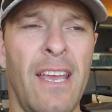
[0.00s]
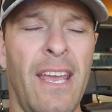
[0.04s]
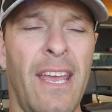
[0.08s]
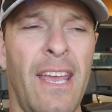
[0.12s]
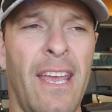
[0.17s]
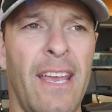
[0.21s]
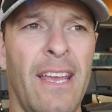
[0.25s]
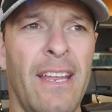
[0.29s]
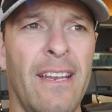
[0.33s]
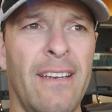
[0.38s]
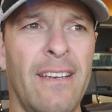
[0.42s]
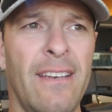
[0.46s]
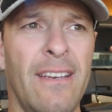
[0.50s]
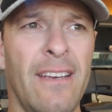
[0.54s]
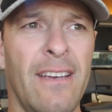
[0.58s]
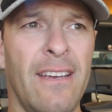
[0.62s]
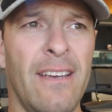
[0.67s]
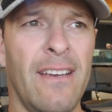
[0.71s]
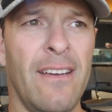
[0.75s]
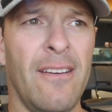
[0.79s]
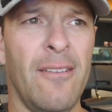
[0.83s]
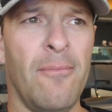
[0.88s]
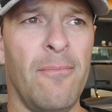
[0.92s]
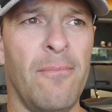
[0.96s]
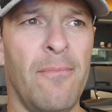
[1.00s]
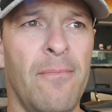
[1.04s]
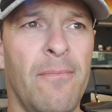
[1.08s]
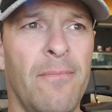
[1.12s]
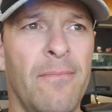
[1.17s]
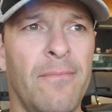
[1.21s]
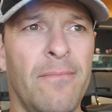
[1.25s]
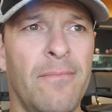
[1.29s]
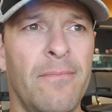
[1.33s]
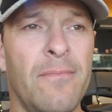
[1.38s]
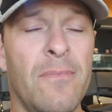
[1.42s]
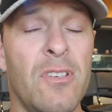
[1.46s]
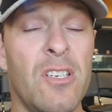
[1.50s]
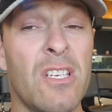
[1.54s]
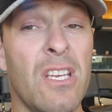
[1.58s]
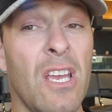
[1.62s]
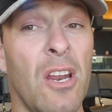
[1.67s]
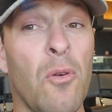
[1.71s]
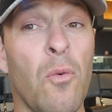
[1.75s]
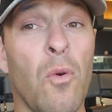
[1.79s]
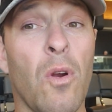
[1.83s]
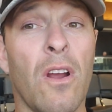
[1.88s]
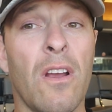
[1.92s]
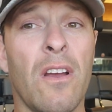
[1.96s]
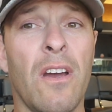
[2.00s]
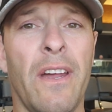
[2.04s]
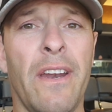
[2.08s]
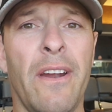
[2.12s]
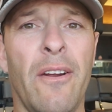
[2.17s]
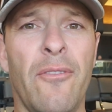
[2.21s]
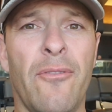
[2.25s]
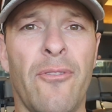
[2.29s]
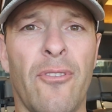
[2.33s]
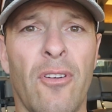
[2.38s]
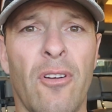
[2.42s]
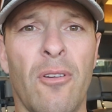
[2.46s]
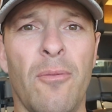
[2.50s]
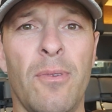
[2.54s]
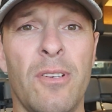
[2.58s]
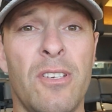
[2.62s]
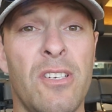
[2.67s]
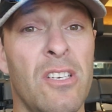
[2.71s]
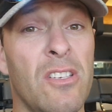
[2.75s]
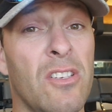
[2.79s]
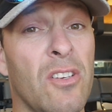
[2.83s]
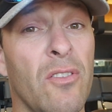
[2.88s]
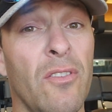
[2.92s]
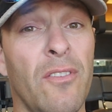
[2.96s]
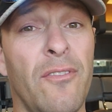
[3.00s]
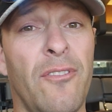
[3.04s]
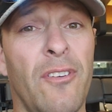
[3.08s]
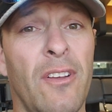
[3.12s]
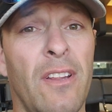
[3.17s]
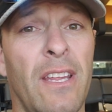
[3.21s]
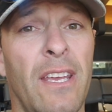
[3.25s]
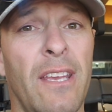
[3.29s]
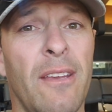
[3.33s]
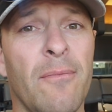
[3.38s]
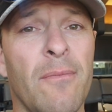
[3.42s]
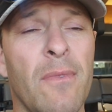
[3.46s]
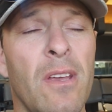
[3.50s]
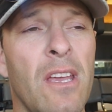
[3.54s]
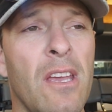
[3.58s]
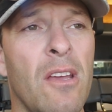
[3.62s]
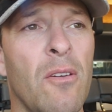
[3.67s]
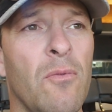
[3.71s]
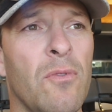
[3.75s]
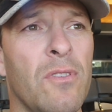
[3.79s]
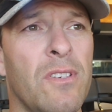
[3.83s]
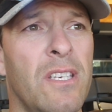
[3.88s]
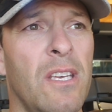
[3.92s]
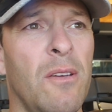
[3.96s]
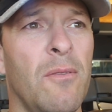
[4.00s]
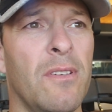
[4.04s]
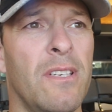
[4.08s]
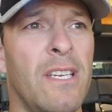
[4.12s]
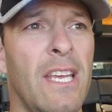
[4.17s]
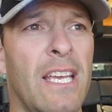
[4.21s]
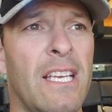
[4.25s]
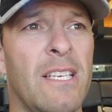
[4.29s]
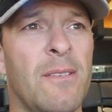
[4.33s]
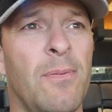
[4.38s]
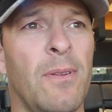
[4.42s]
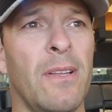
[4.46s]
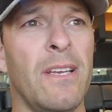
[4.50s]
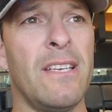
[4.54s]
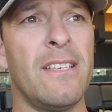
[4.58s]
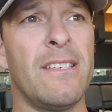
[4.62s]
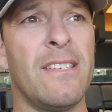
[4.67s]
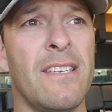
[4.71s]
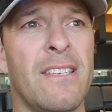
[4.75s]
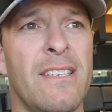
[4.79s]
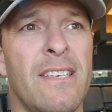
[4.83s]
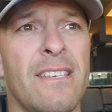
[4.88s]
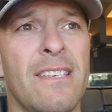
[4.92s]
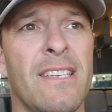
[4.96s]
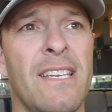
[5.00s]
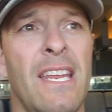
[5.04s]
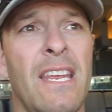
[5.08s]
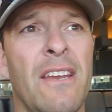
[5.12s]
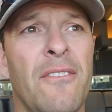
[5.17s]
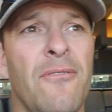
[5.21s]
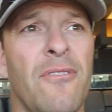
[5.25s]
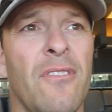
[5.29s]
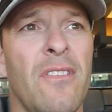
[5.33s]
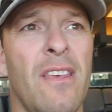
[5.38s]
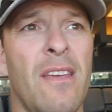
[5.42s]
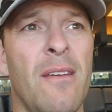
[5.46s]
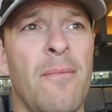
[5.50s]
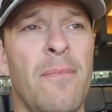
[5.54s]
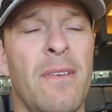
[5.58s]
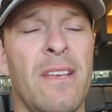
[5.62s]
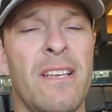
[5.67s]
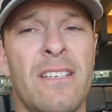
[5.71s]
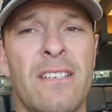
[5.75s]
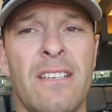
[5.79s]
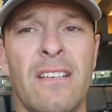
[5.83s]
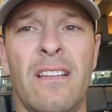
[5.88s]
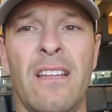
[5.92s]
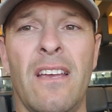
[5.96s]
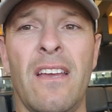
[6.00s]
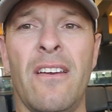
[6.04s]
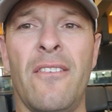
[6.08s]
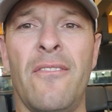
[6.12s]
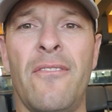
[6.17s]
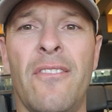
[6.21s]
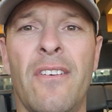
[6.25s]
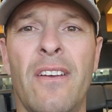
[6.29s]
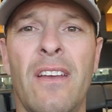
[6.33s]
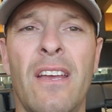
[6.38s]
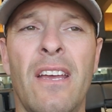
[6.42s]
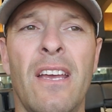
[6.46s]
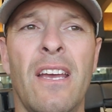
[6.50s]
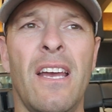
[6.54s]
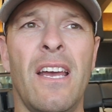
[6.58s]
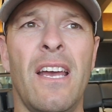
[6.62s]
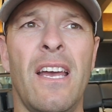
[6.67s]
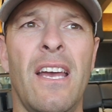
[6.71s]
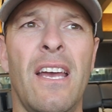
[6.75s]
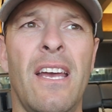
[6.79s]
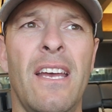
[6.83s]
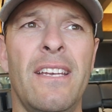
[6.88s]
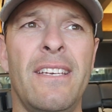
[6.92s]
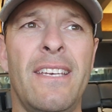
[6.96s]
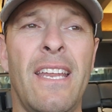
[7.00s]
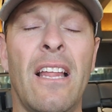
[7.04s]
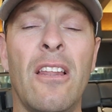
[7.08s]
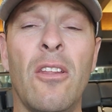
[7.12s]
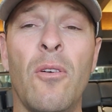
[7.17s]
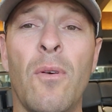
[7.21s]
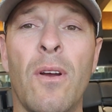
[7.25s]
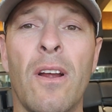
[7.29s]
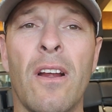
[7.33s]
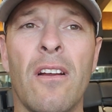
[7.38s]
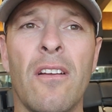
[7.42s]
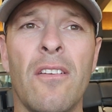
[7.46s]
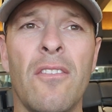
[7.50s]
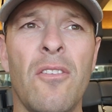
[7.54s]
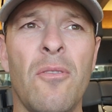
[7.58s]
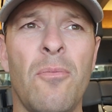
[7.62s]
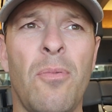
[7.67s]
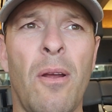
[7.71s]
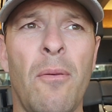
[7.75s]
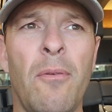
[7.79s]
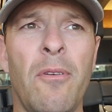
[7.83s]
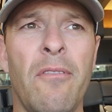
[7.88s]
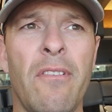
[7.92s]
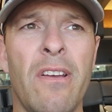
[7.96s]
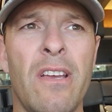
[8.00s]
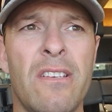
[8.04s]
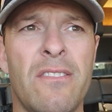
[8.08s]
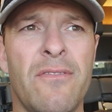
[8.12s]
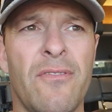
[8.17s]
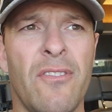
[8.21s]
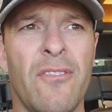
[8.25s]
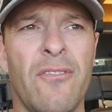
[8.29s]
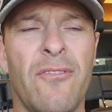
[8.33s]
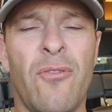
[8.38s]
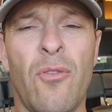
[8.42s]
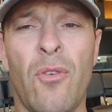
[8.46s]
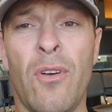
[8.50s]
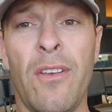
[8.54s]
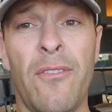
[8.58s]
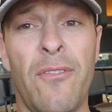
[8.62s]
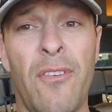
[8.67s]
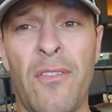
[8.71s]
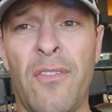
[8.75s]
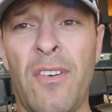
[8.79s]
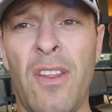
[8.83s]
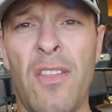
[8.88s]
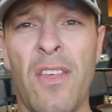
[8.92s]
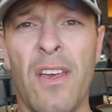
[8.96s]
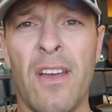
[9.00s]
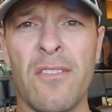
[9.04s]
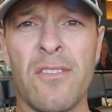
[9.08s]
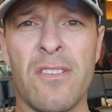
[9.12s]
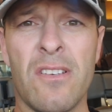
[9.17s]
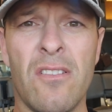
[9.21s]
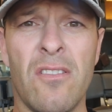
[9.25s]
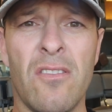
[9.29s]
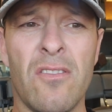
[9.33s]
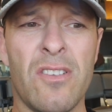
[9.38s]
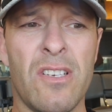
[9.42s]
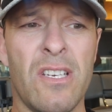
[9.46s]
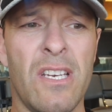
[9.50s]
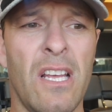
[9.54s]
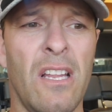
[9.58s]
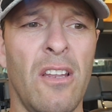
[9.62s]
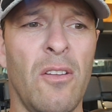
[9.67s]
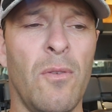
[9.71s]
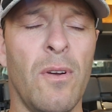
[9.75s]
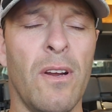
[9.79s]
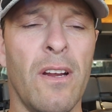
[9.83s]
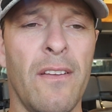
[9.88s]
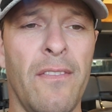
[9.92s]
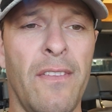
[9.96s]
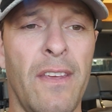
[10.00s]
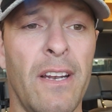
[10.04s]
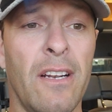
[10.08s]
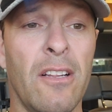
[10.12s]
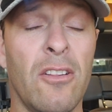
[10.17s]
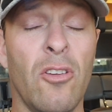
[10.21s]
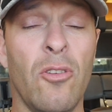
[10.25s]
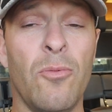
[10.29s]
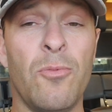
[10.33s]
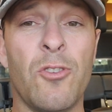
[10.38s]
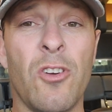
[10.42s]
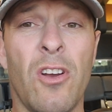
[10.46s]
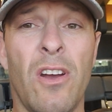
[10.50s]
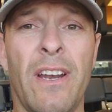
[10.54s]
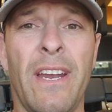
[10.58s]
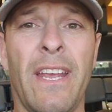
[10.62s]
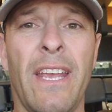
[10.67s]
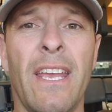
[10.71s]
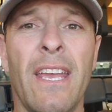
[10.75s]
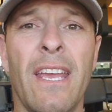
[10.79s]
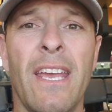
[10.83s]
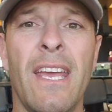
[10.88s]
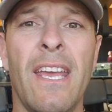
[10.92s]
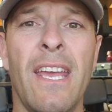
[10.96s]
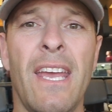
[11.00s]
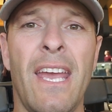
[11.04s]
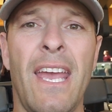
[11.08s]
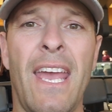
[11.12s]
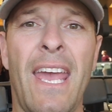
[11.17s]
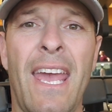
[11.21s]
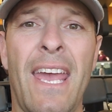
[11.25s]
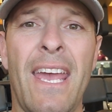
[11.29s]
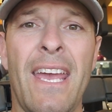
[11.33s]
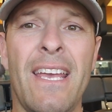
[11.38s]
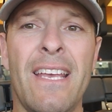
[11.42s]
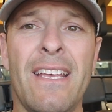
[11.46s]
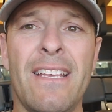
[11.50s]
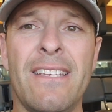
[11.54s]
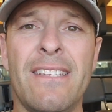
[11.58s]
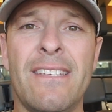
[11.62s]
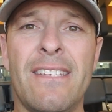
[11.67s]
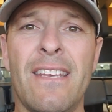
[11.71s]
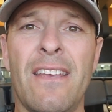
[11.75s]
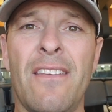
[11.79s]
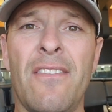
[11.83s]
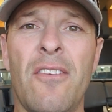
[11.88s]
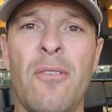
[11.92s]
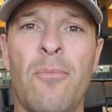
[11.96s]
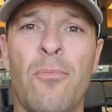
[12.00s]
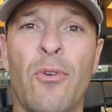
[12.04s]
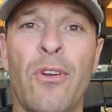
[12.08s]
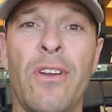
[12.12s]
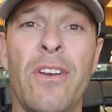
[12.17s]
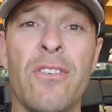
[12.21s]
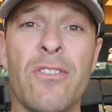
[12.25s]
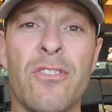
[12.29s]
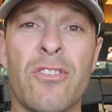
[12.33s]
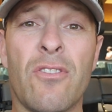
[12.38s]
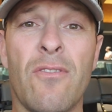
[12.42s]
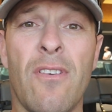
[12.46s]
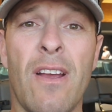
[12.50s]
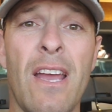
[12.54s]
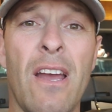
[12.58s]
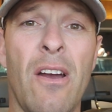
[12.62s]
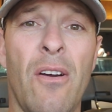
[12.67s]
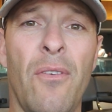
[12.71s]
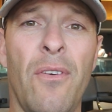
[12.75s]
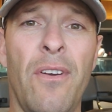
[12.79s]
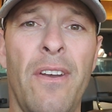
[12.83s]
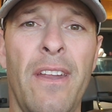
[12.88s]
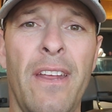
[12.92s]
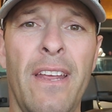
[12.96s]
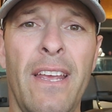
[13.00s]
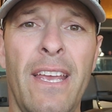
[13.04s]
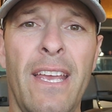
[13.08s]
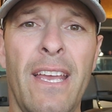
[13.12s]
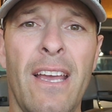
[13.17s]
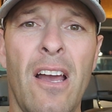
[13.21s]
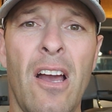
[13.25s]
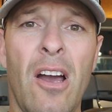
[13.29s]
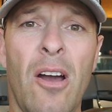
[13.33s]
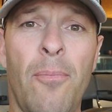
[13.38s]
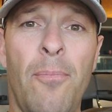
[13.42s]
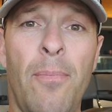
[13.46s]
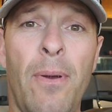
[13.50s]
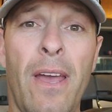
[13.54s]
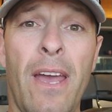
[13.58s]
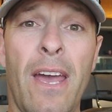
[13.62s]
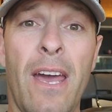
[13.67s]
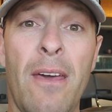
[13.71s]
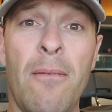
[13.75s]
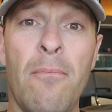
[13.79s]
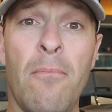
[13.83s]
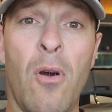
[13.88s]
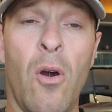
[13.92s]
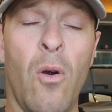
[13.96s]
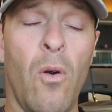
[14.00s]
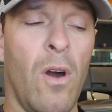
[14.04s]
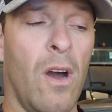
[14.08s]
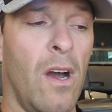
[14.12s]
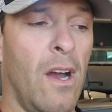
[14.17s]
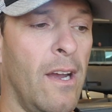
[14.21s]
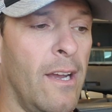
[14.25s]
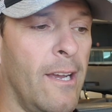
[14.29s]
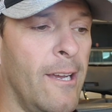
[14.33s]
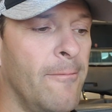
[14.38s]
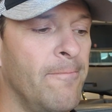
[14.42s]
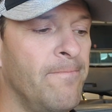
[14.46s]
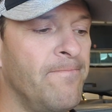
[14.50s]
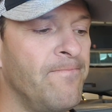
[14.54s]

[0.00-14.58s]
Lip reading: And she's got her work cut out for her, but she's a good filly. We'll see what takes place. This isn't it for them. They still have Delaware. They'll probably race for $40,000, $50,000 in Delaware. And then Globetrotting has the Breeders' Crown up at Mohawk.